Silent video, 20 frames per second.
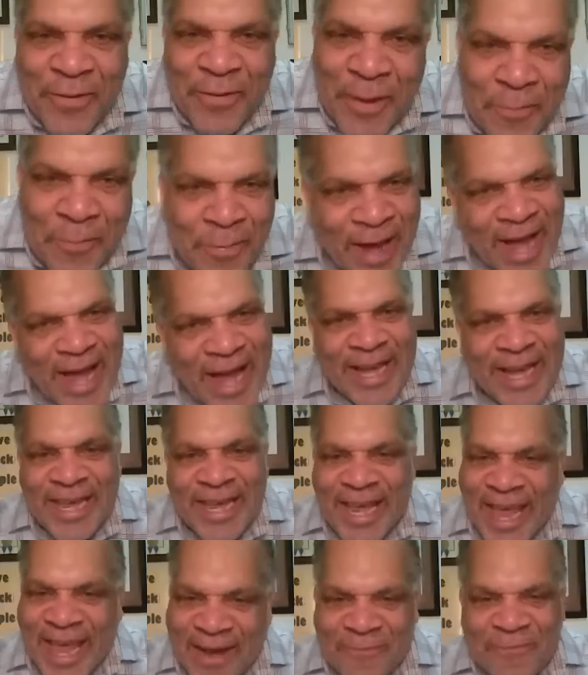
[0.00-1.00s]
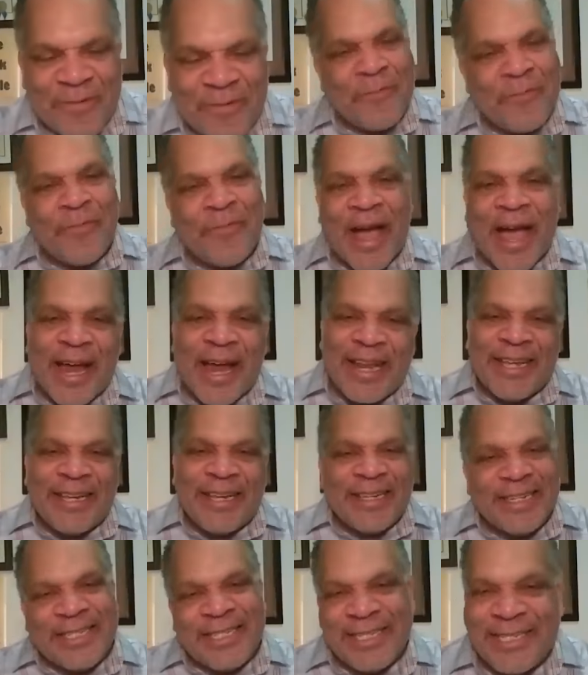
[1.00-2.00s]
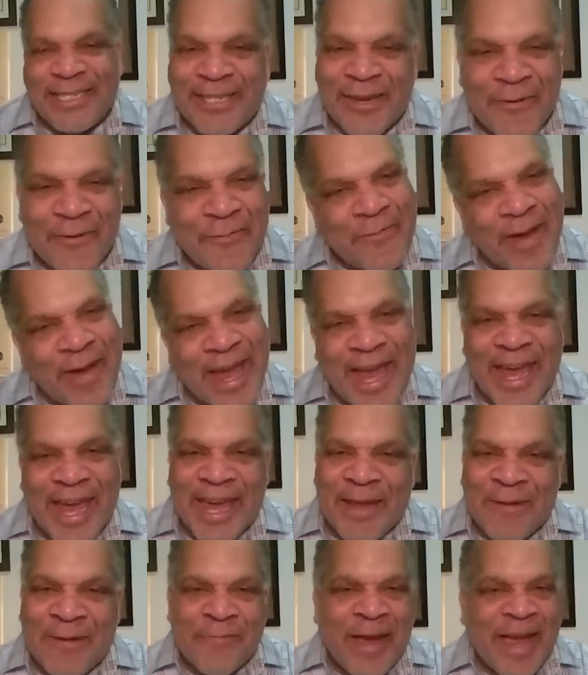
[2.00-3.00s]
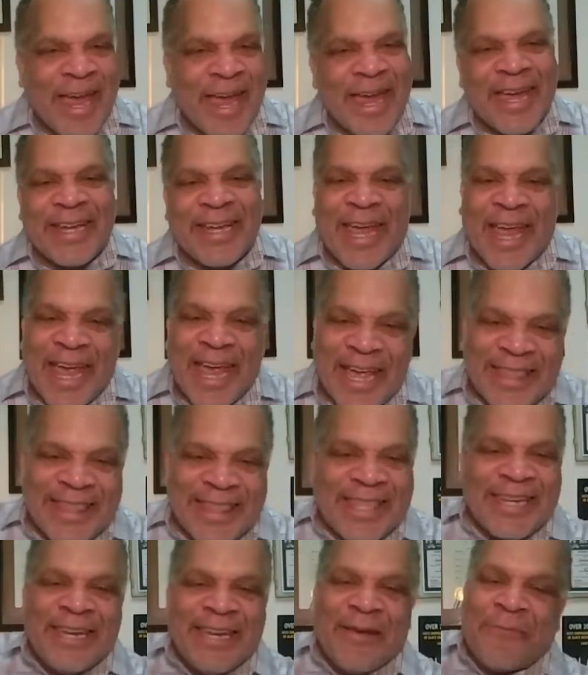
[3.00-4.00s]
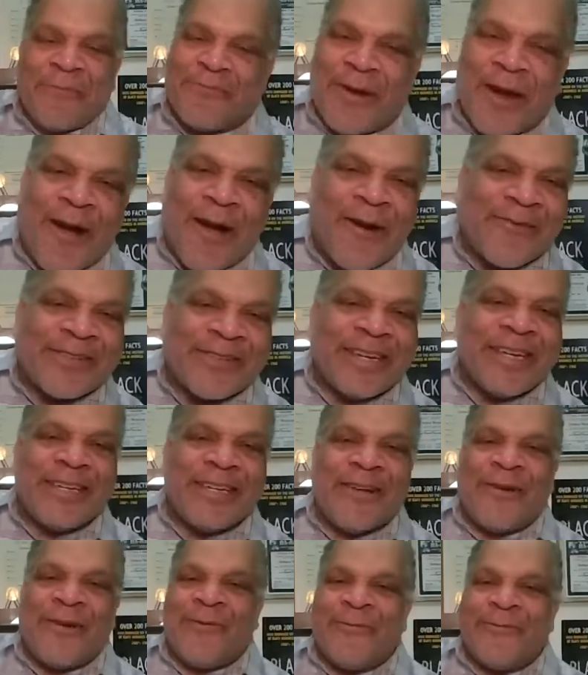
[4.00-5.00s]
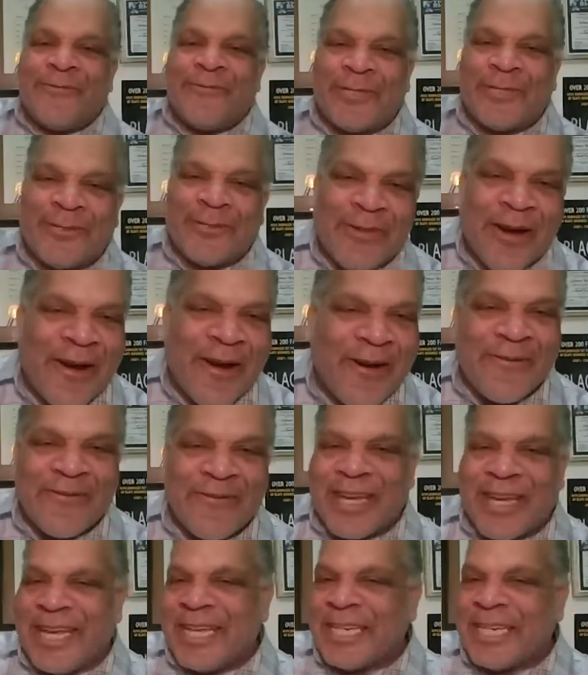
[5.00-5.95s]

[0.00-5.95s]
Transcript: Everybody, this is your main man, Anthony Brogdon on Strong